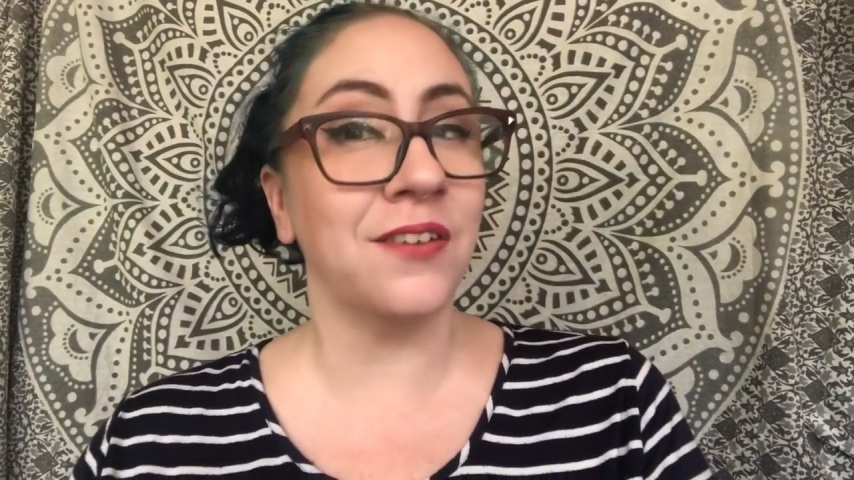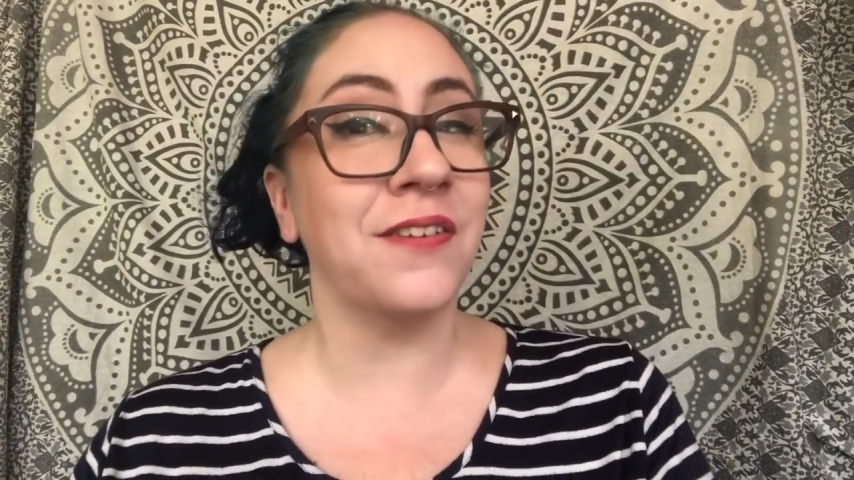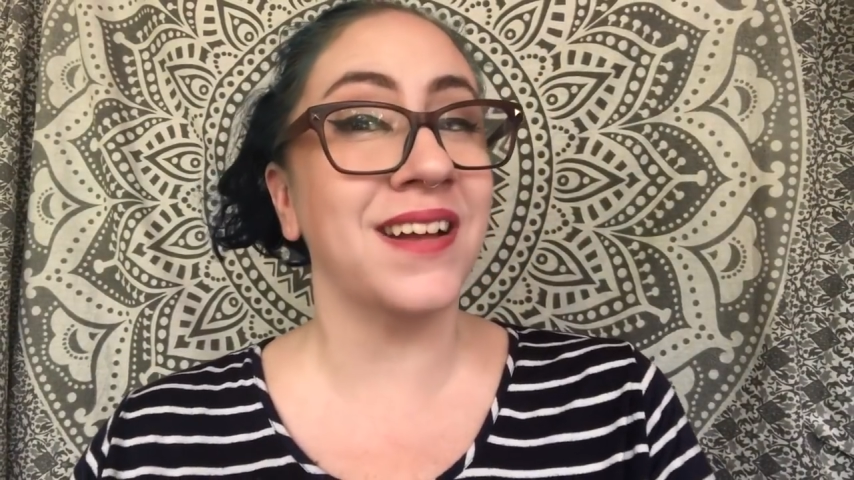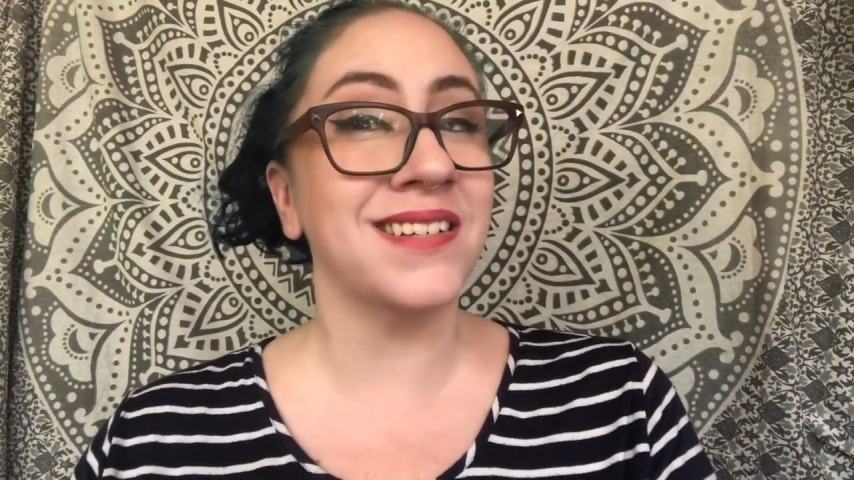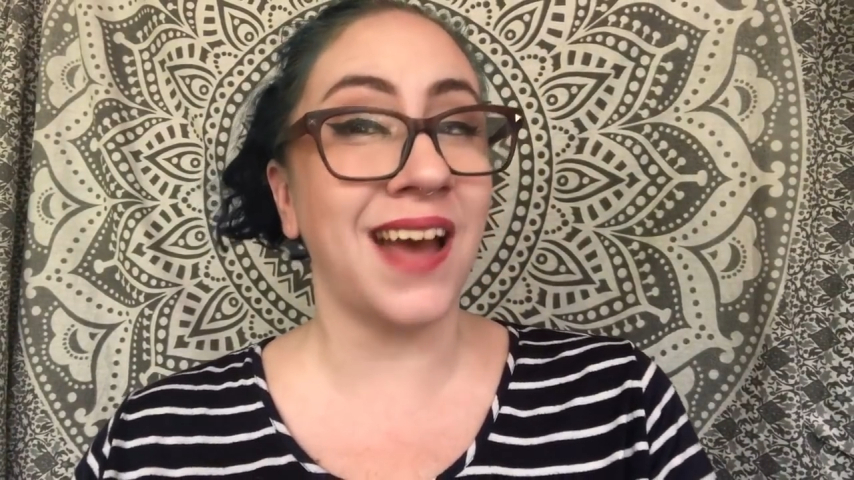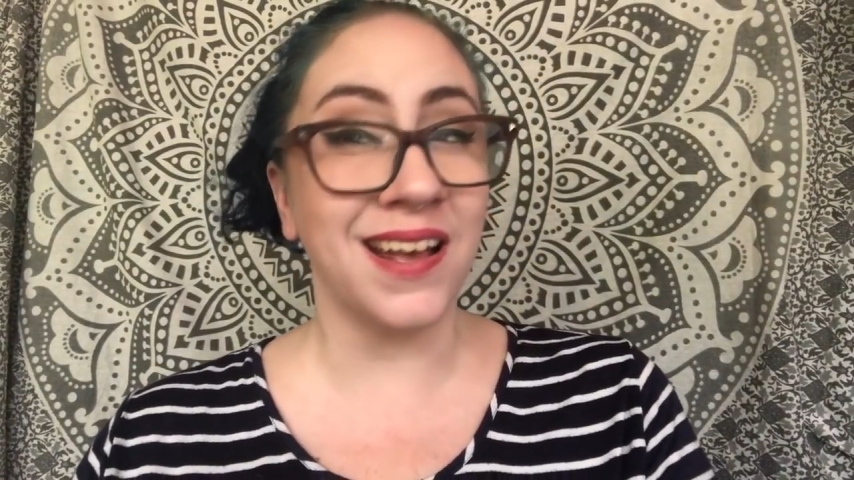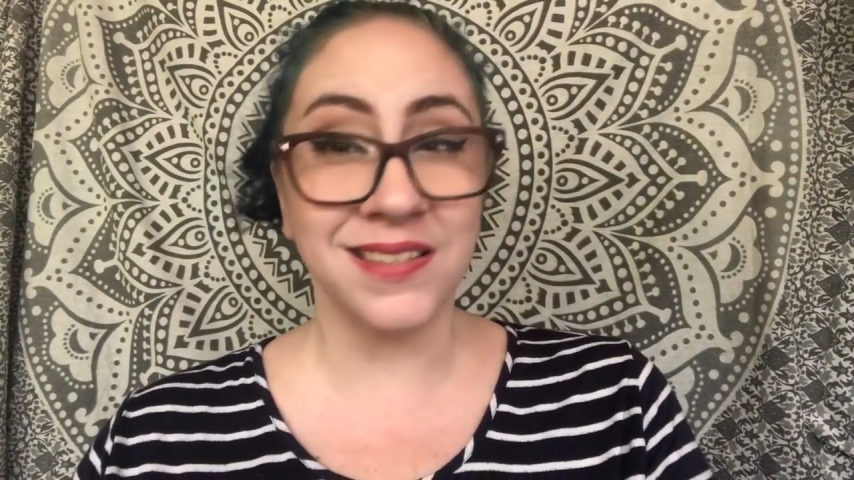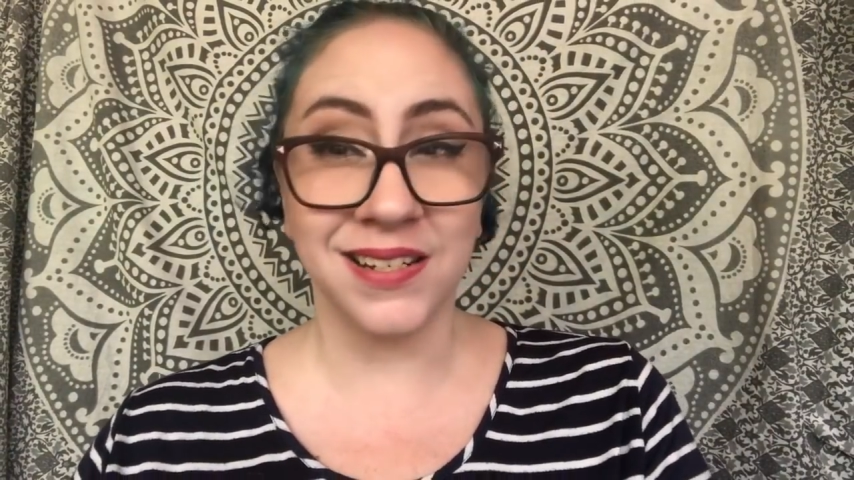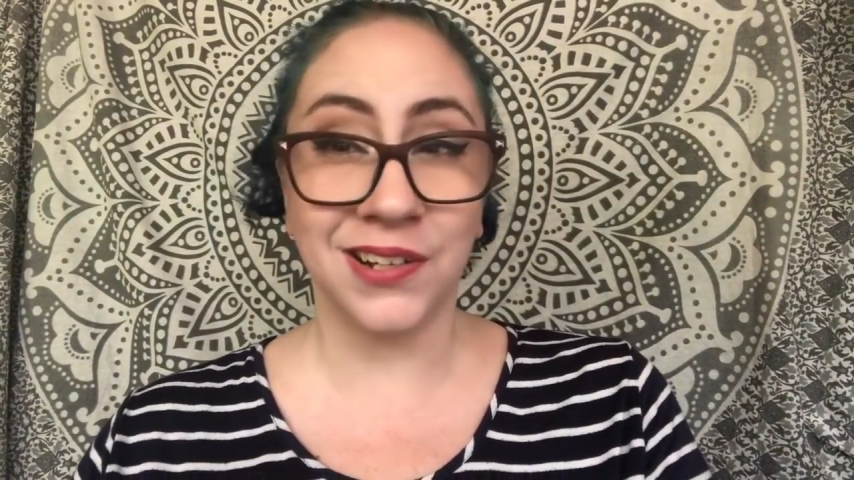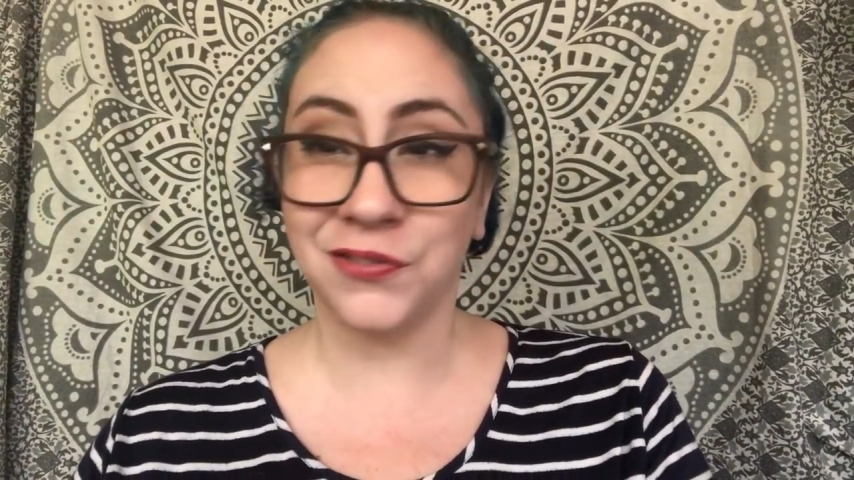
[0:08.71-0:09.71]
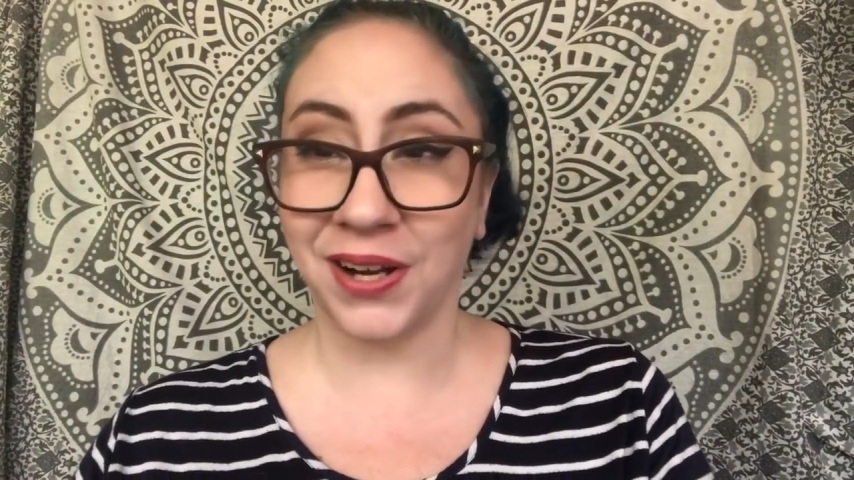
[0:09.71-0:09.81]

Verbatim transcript: are fantastic